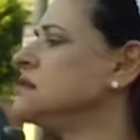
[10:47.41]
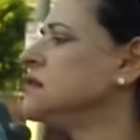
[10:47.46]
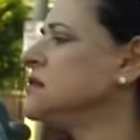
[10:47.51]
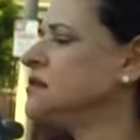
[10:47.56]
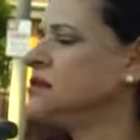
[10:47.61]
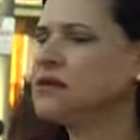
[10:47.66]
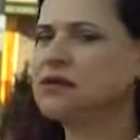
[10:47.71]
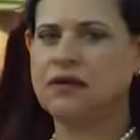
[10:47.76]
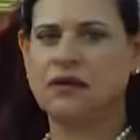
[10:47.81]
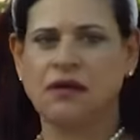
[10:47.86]
She
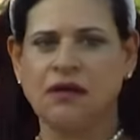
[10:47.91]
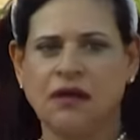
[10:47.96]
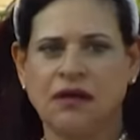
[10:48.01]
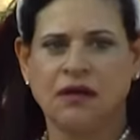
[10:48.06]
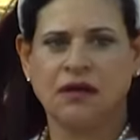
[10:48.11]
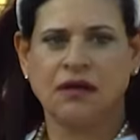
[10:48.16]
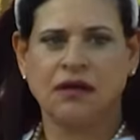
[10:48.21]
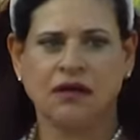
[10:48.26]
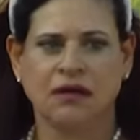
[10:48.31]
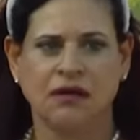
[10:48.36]
attacked
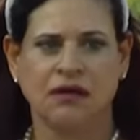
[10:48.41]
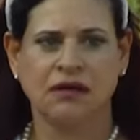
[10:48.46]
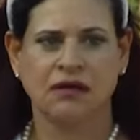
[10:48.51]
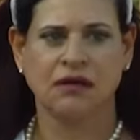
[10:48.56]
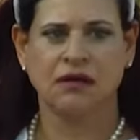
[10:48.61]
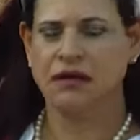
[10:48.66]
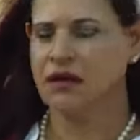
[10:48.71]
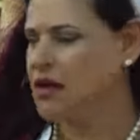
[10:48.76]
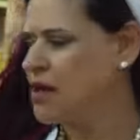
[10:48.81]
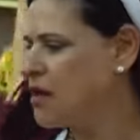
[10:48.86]
me. I didn't
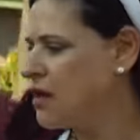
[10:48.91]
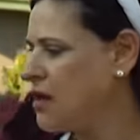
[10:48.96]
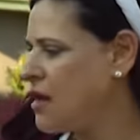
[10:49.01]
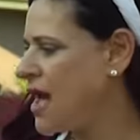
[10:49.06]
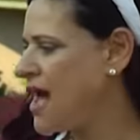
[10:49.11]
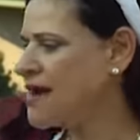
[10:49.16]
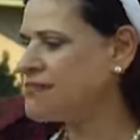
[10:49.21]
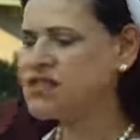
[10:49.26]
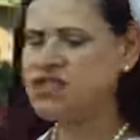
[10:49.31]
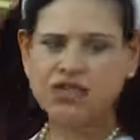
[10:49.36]
see
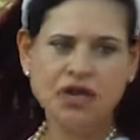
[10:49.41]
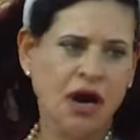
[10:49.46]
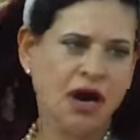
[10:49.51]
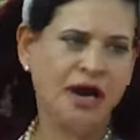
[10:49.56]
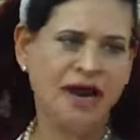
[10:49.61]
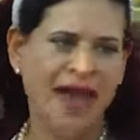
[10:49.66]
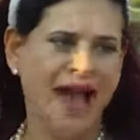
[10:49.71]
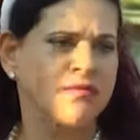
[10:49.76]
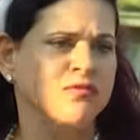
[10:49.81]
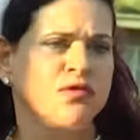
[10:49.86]
exactly who hit me
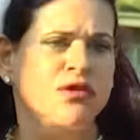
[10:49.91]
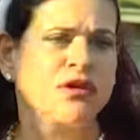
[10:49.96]
with the